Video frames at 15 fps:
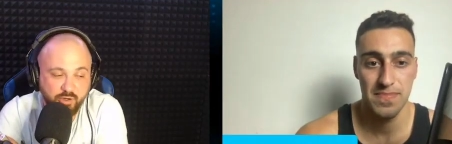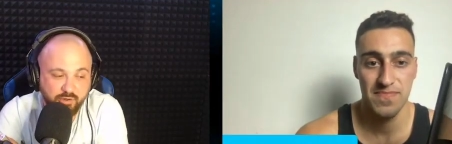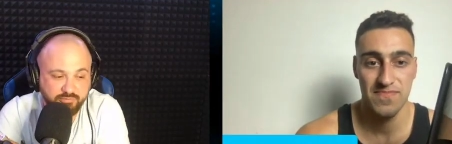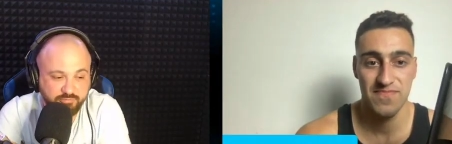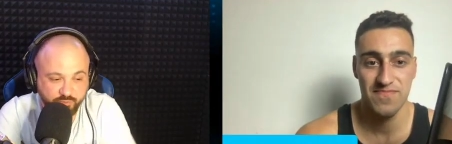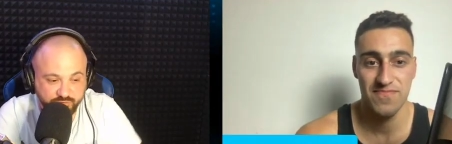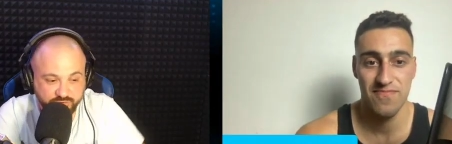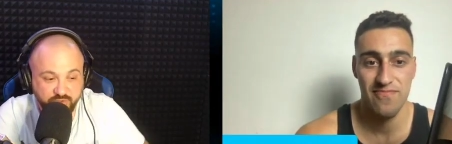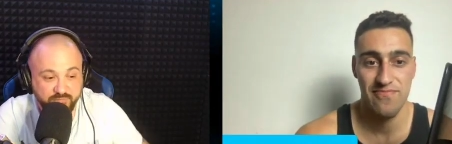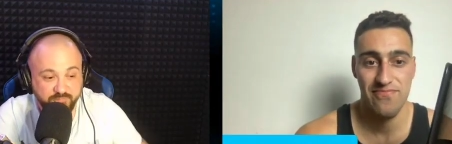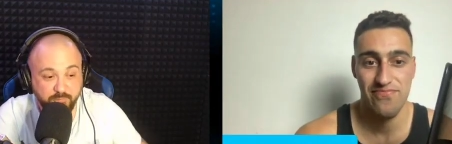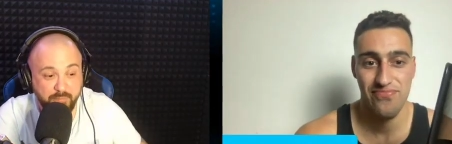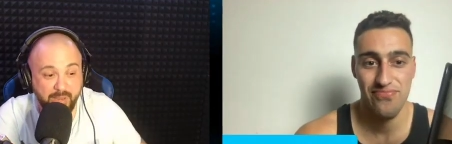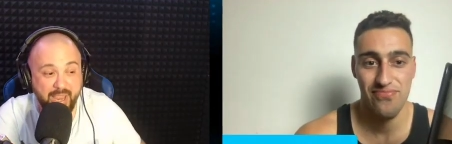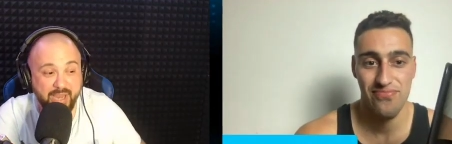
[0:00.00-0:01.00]
Speaker 1: not sort
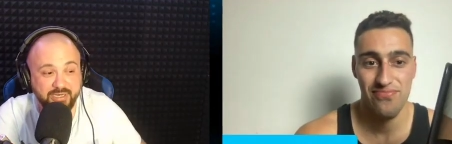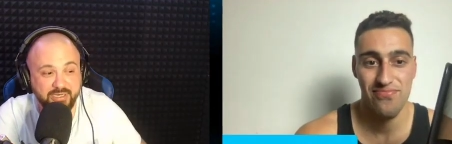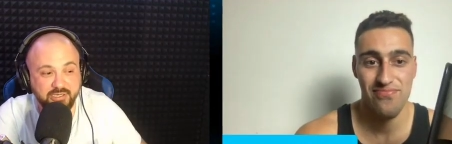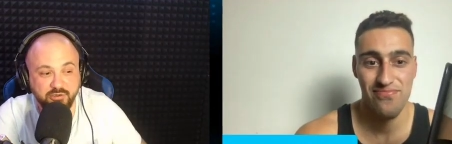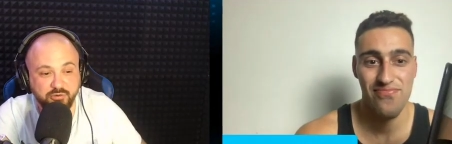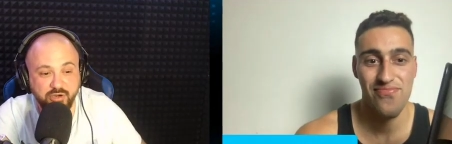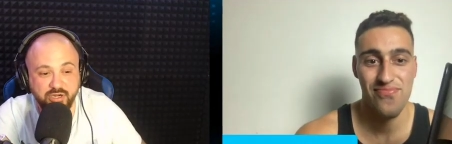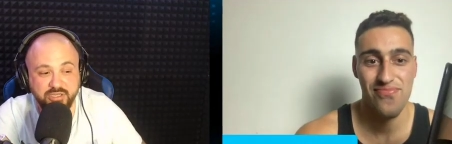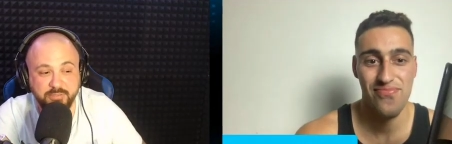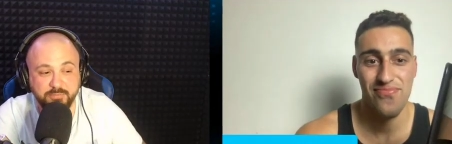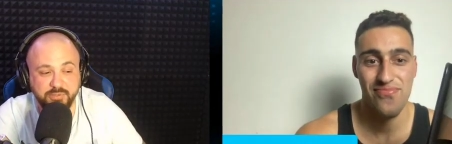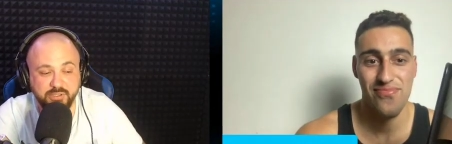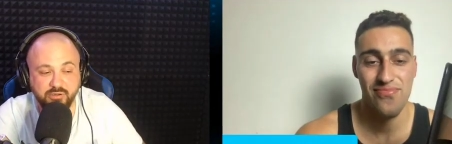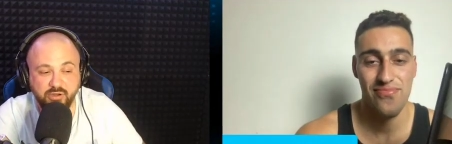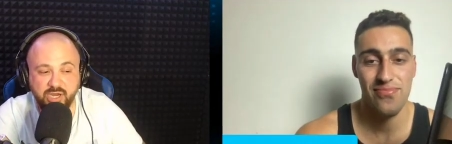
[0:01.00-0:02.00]
of bagging it or anything,
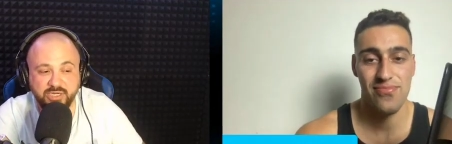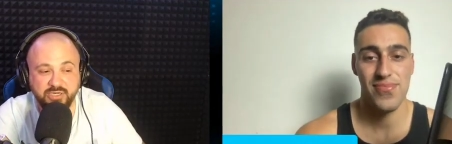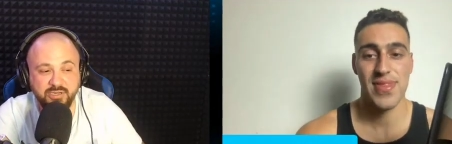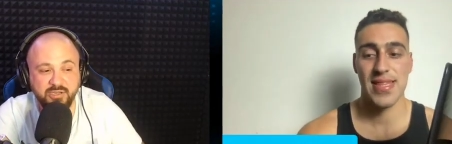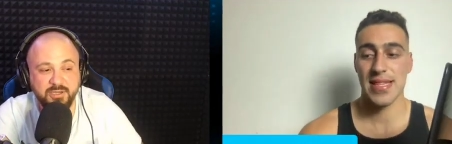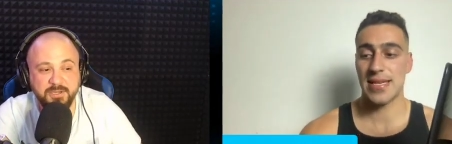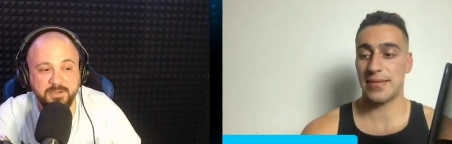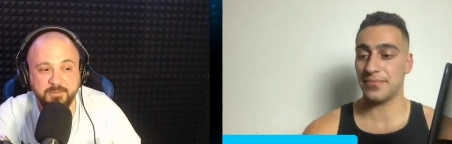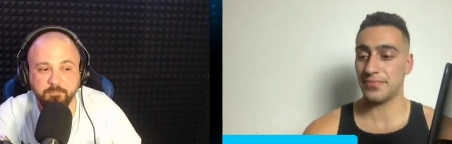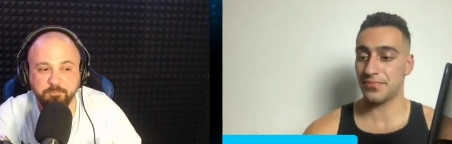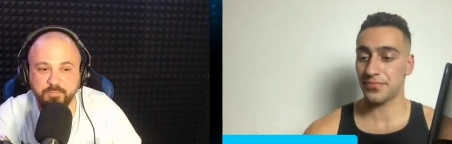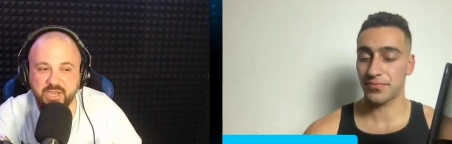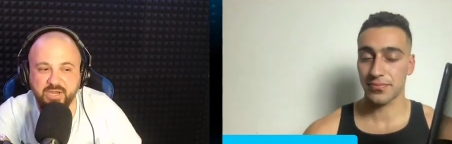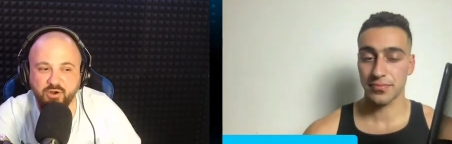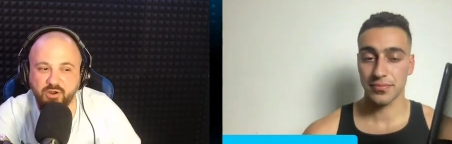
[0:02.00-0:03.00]
but like, mm.
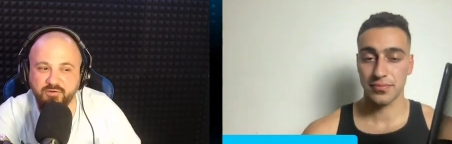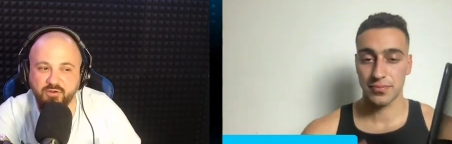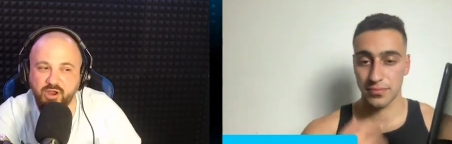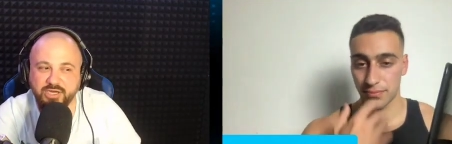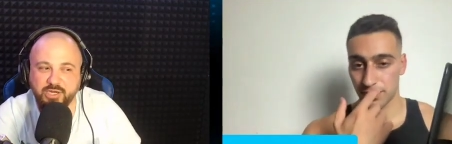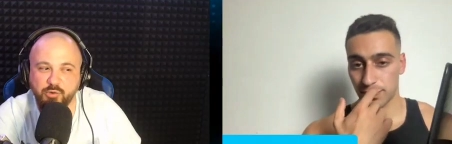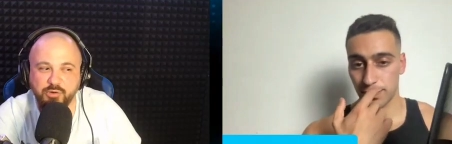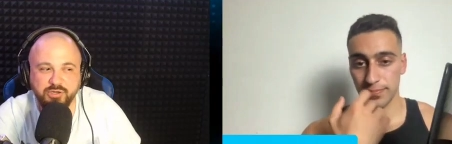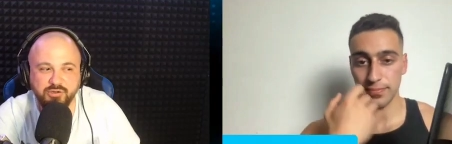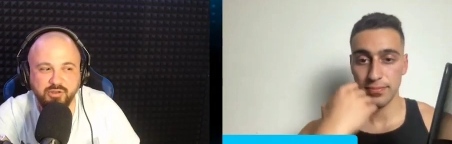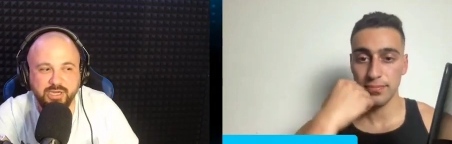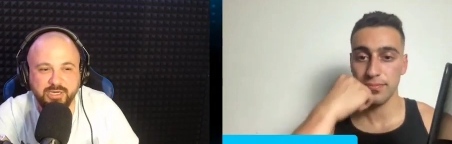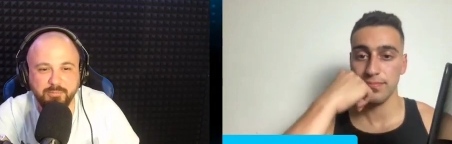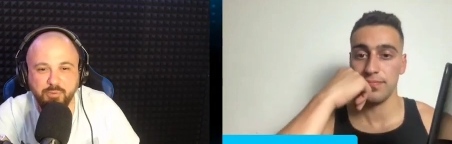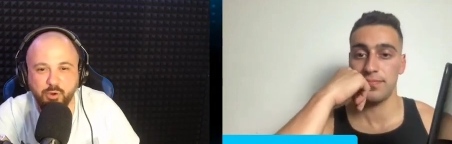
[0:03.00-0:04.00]
I, I, go into
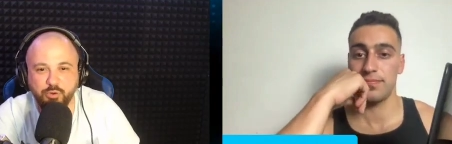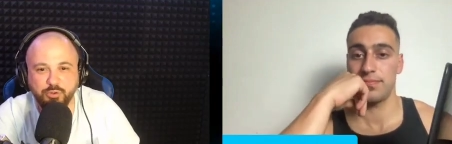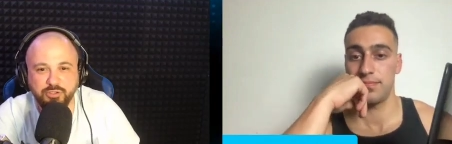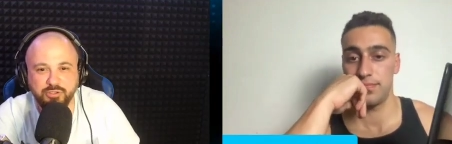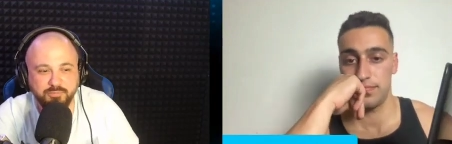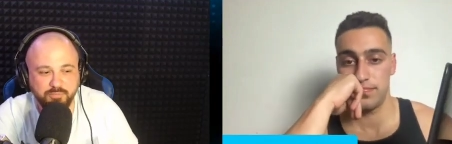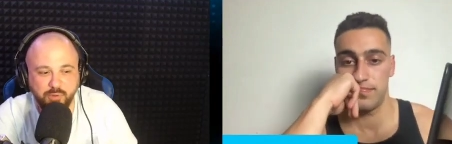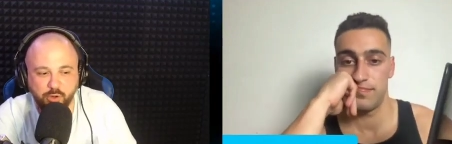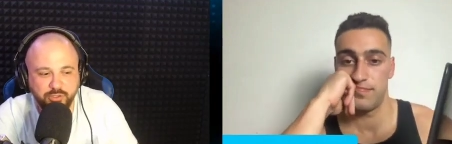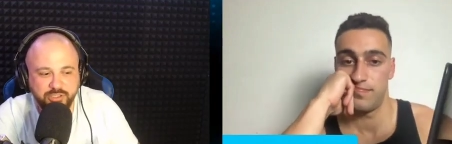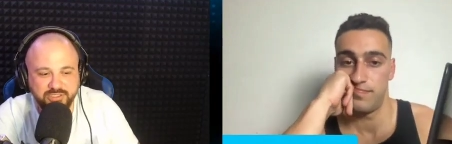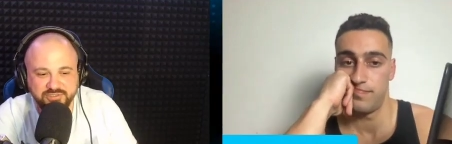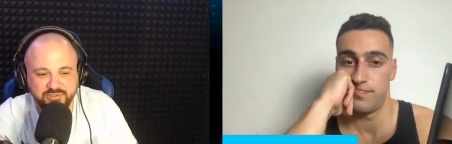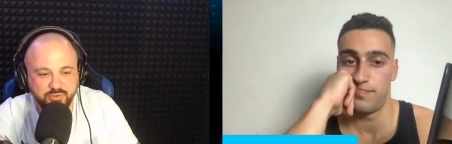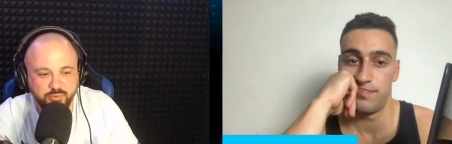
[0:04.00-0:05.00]
like a pokey,
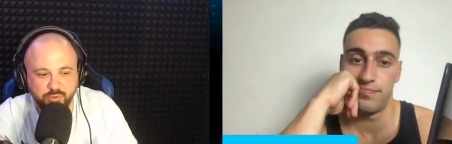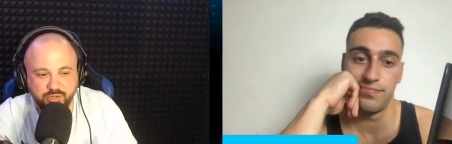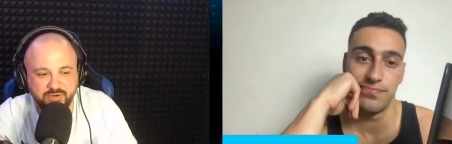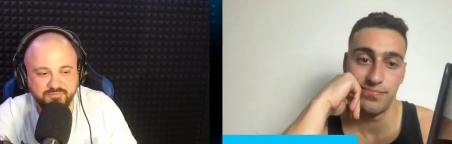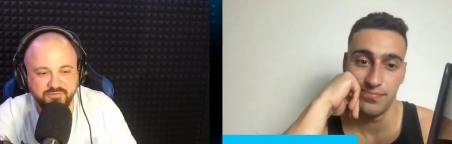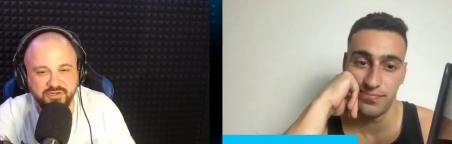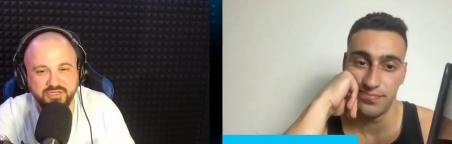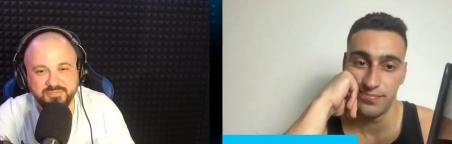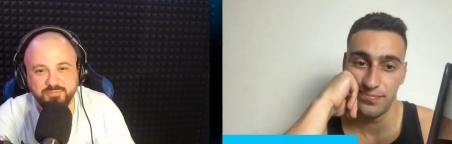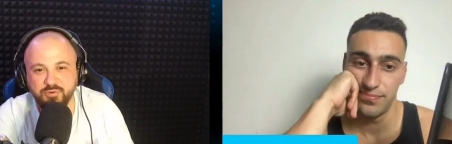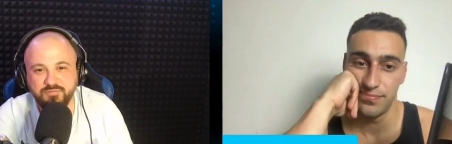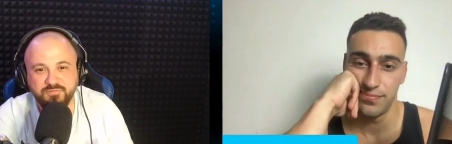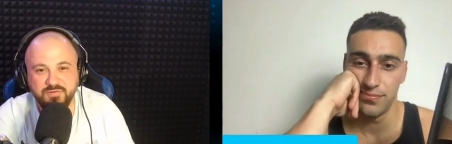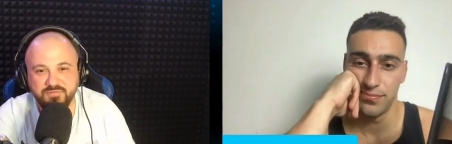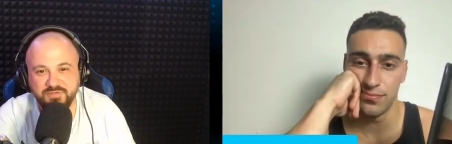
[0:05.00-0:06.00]
pokies or whatever it is,
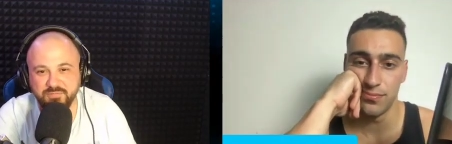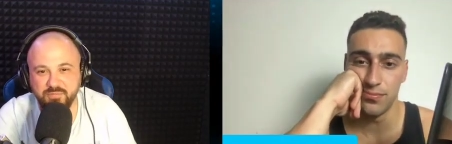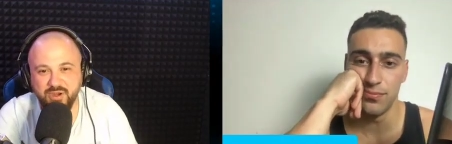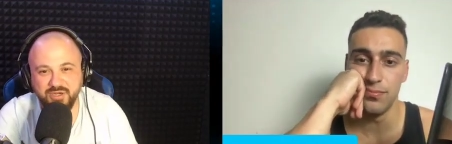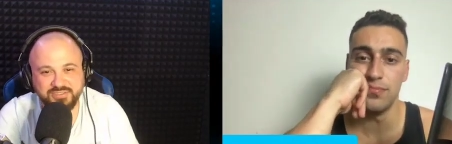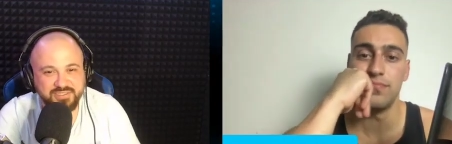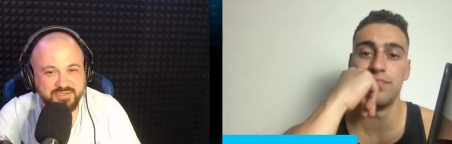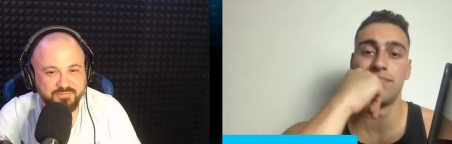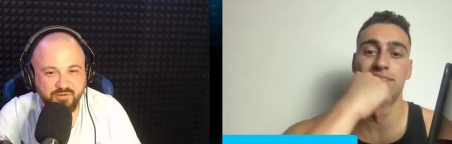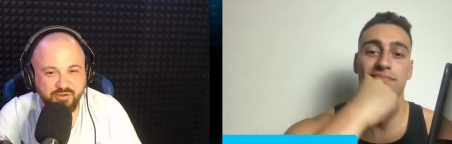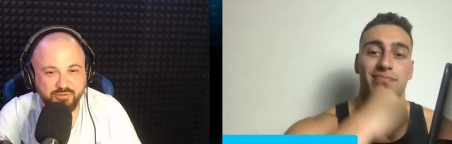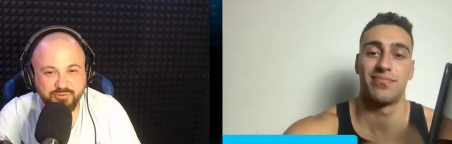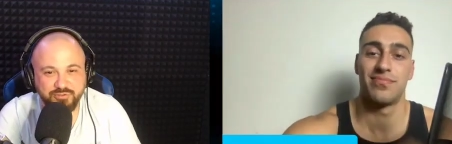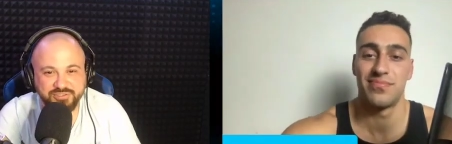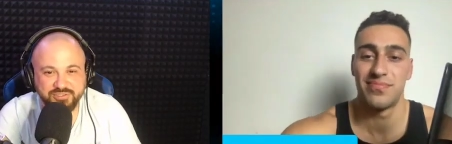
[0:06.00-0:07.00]
put 50 hmm. bucks mm. in. If I
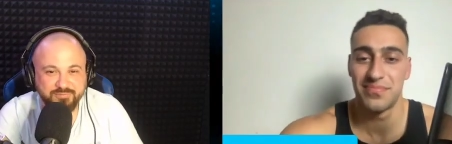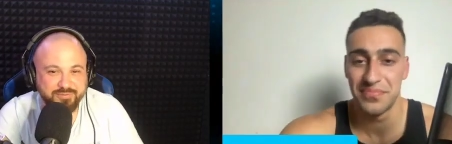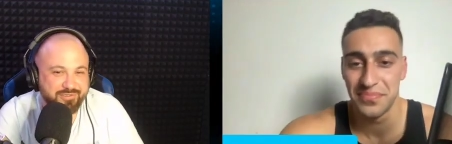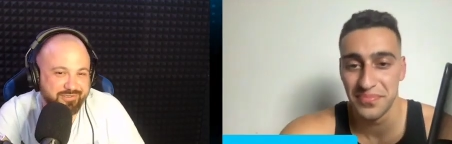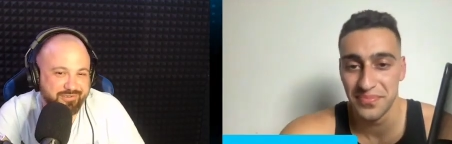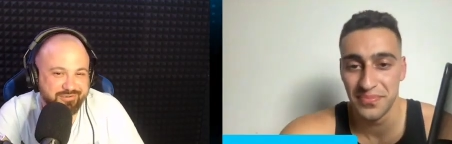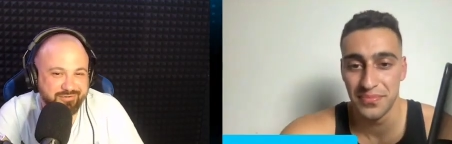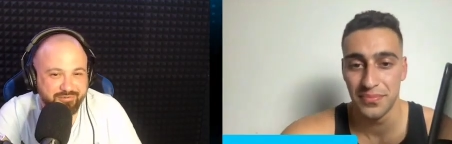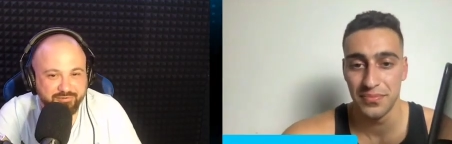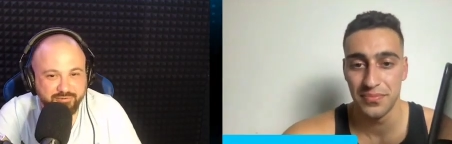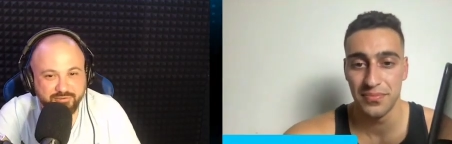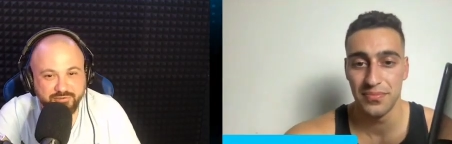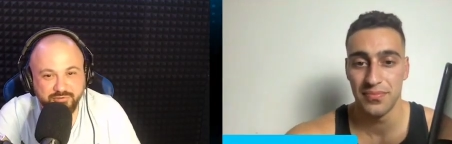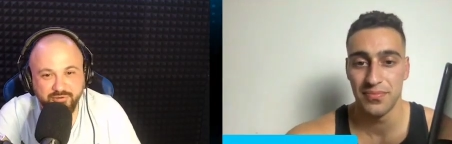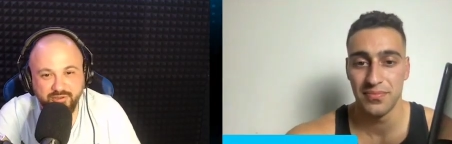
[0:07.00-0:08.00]
lose, I'm like, oh,
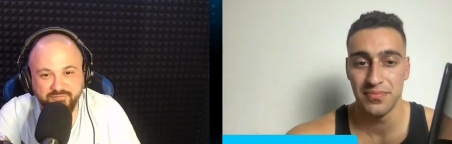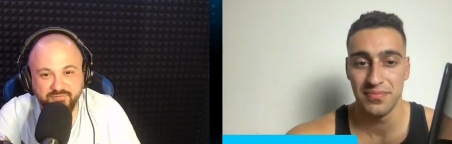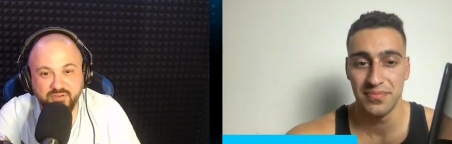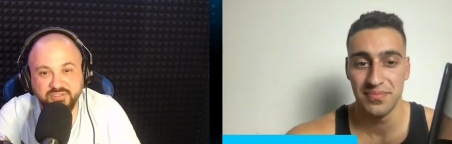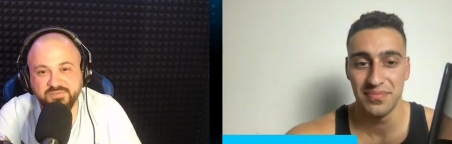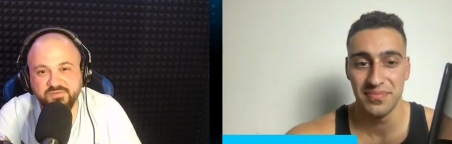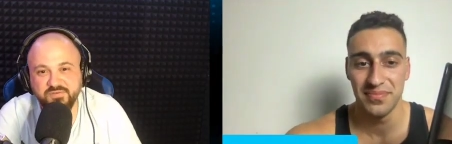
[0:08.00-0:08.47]
cool, I've lost